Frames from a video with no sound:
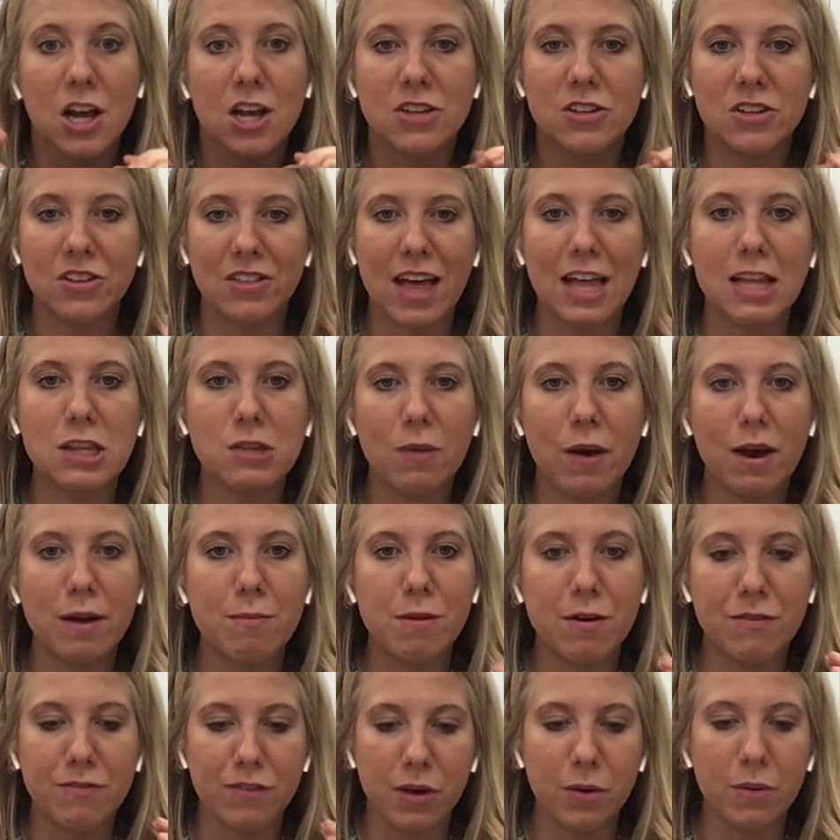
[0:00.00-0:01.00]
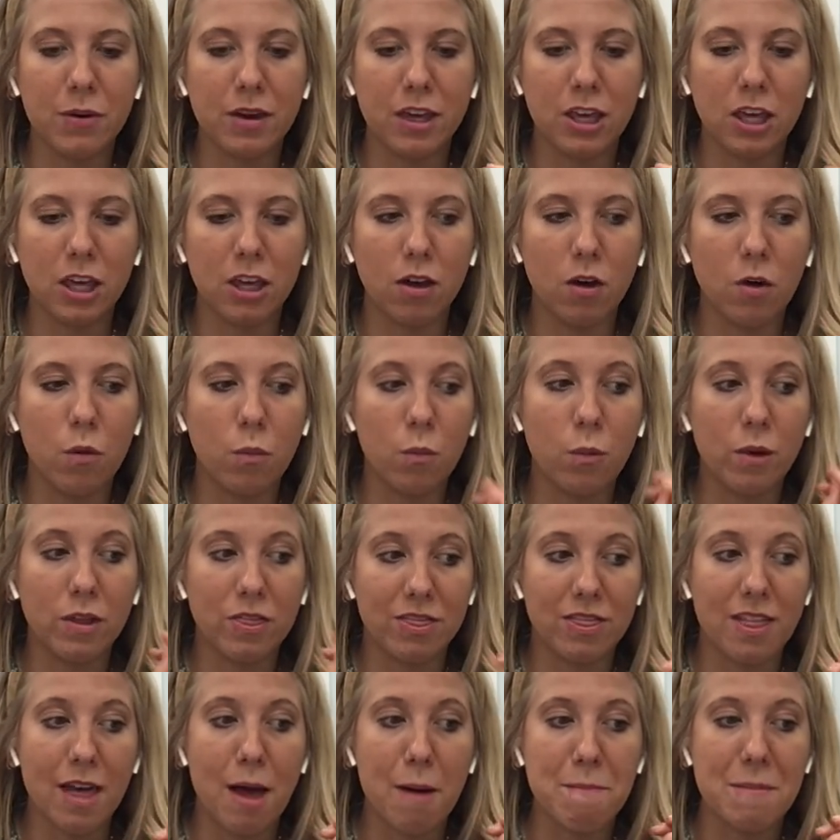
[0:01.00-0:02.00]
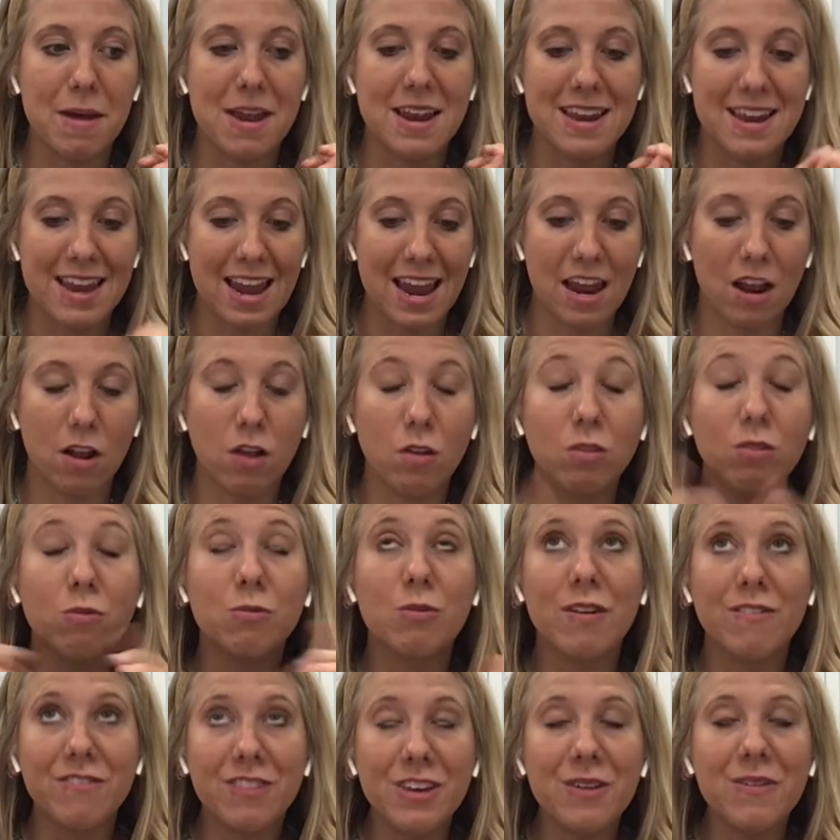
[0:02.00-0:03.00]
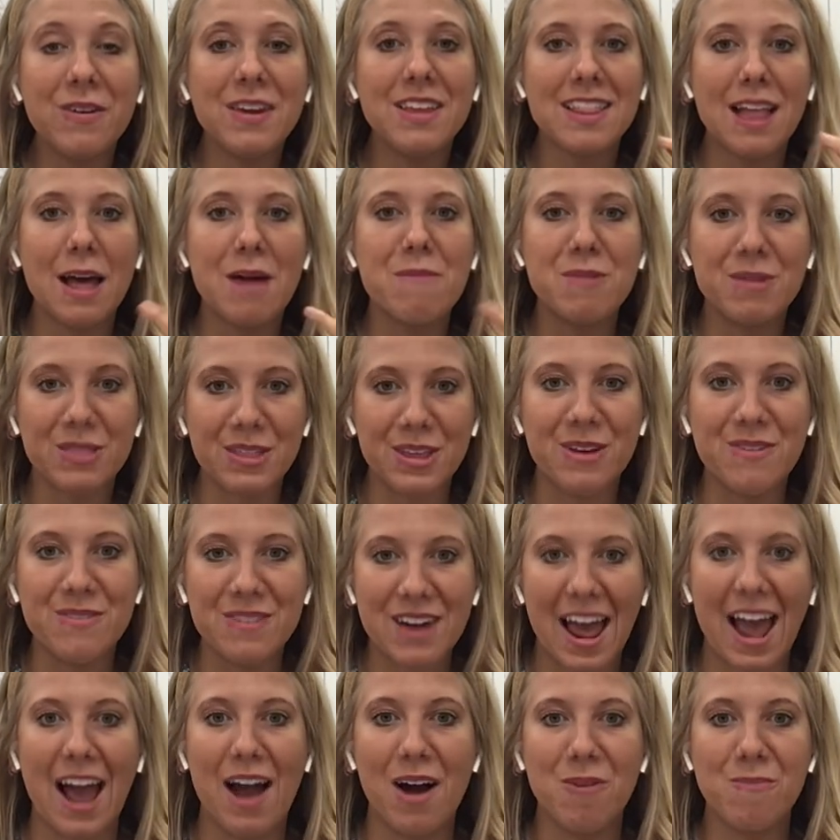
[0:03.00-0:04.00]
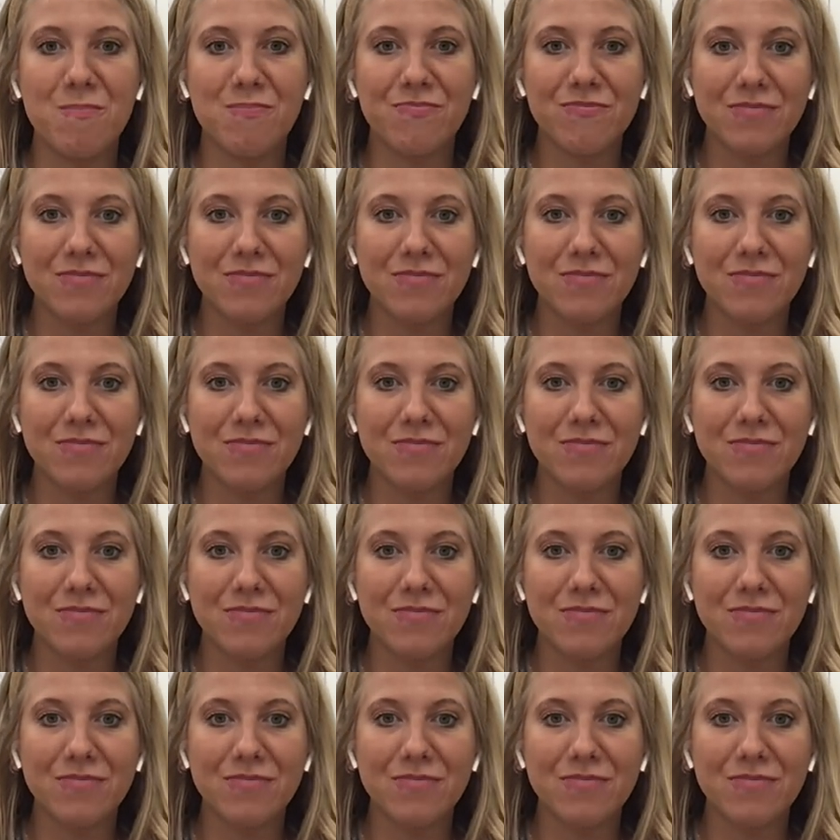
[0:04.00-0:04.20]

so that's why I'm reviewing them with you now.